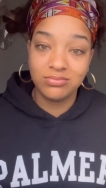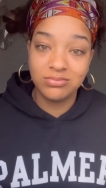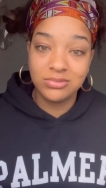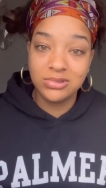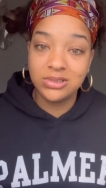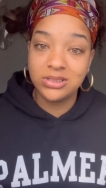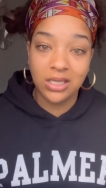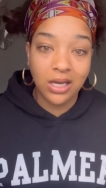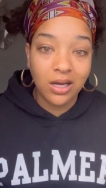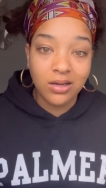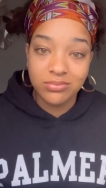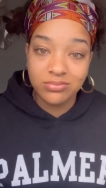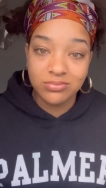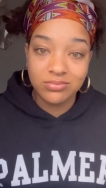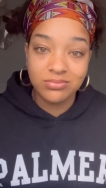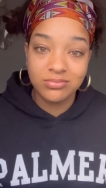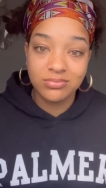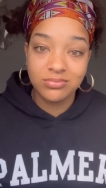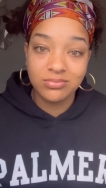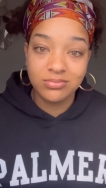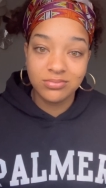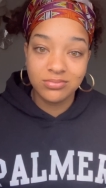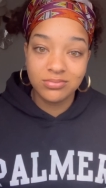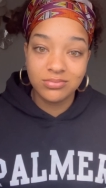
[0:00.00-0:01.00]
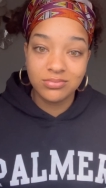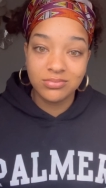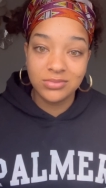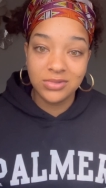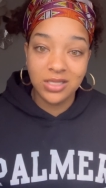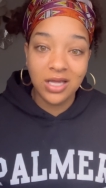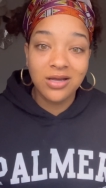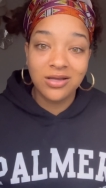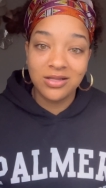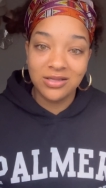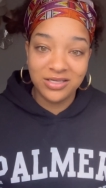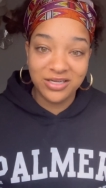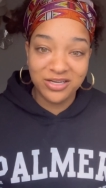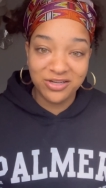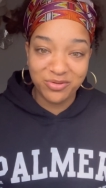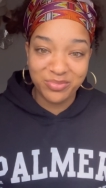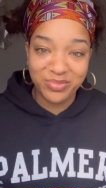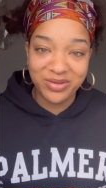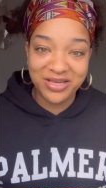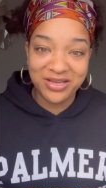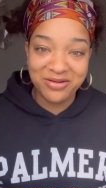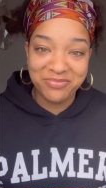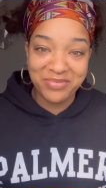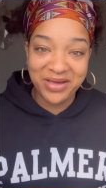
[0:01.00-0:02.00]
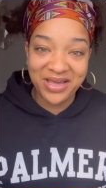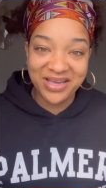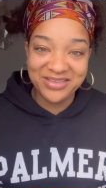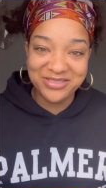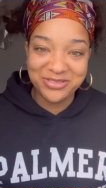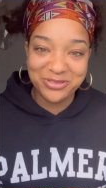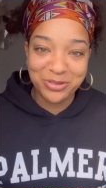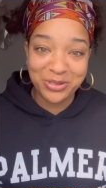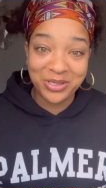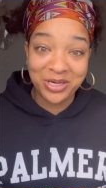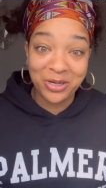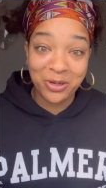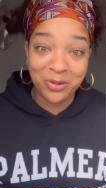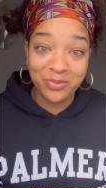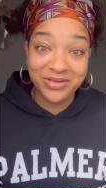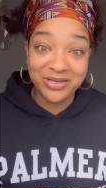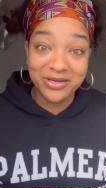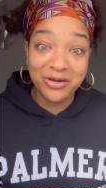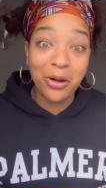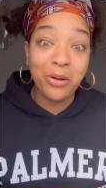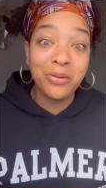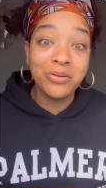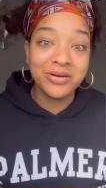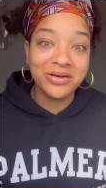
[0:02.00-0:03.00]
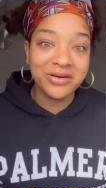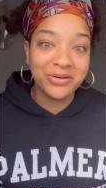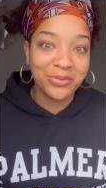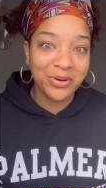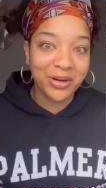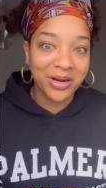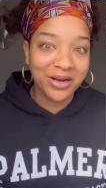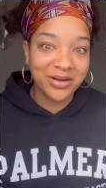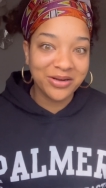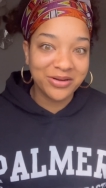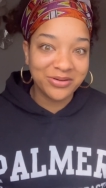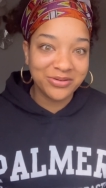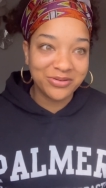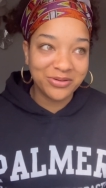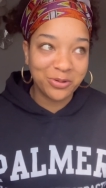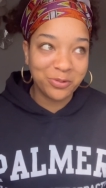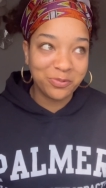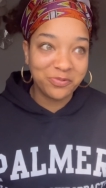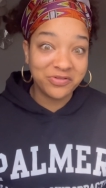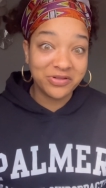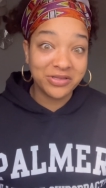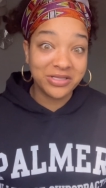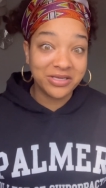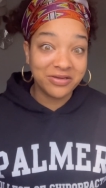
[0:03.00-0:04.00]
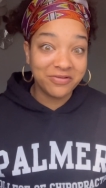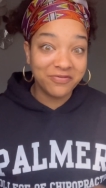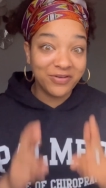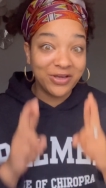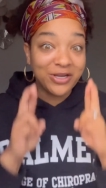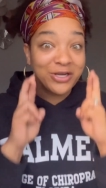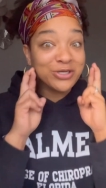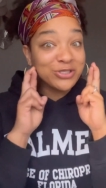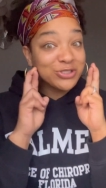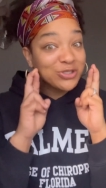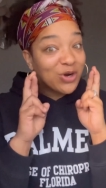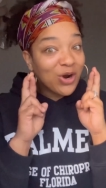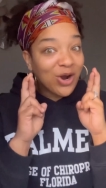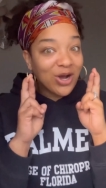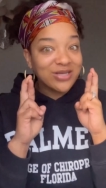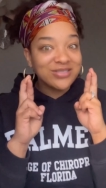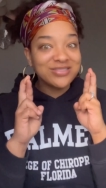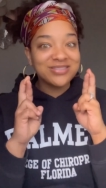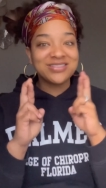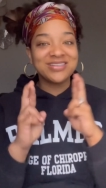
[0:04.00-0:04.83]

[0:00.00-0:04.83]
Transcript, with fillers: So luckily it'll be in May, so it ain't gonna be cold anywhere I go, hopefully. Fingers crossed,